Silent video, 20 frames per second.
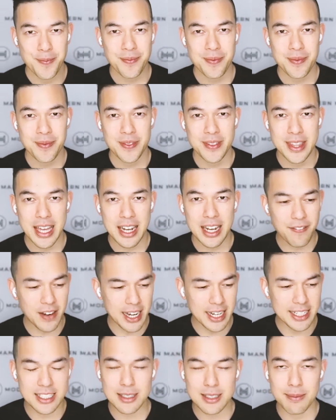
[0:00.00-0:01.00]
that if
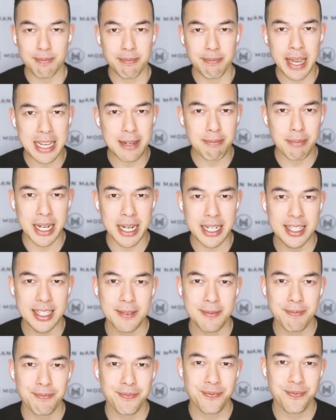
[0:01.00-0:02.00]
I just made money,
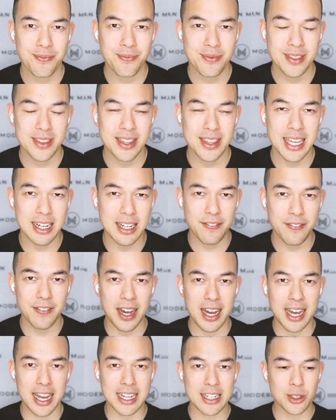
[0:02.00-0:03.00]
that if
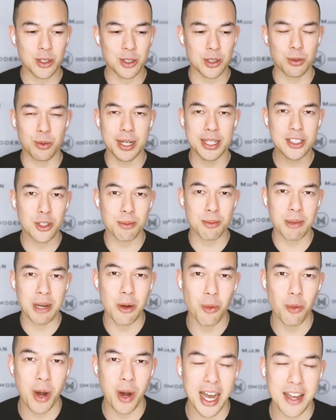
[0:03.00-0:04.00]
I could rescue my
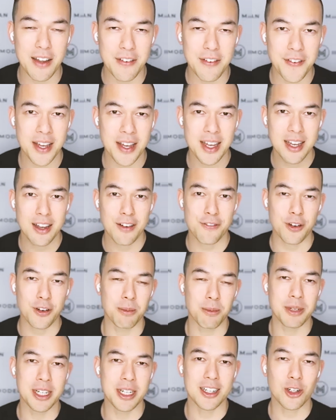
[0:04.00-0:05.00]
wife
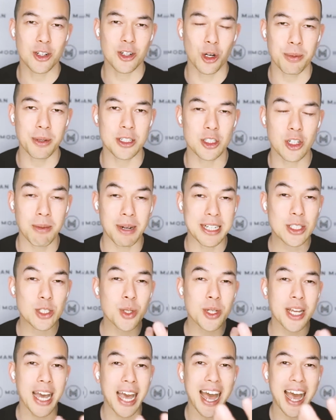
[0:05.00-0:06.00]
from her corporate job. I took
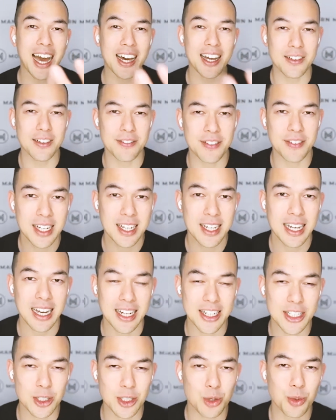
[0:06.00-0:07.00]
her out of,
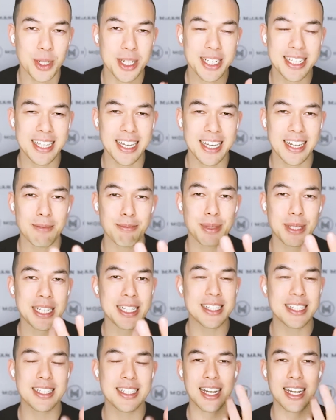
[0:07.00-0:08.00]
she was working at a big
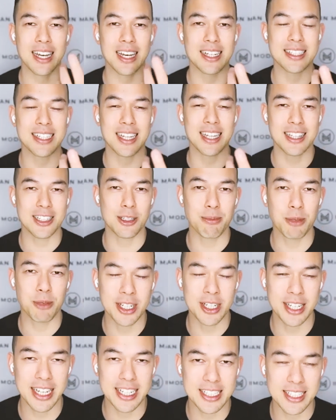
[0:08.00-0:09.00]

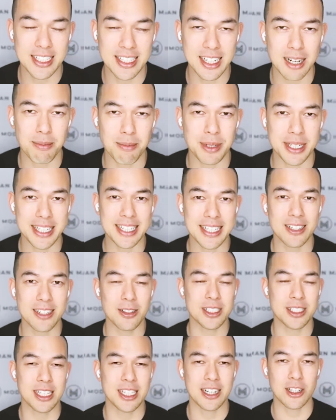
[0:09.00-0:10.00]
telecommunication company here
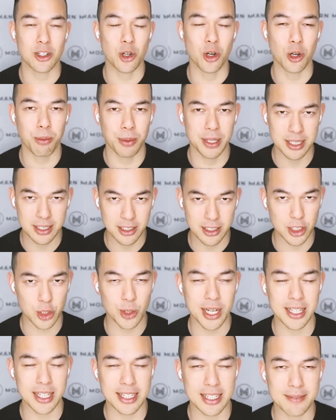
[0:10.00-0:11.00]
inside of corporate
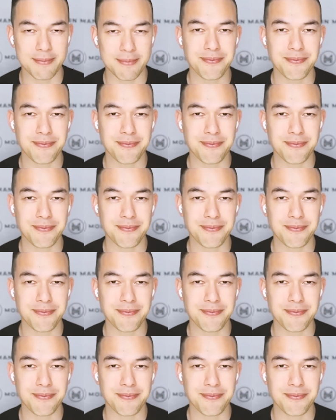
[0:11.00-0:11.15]
Australia,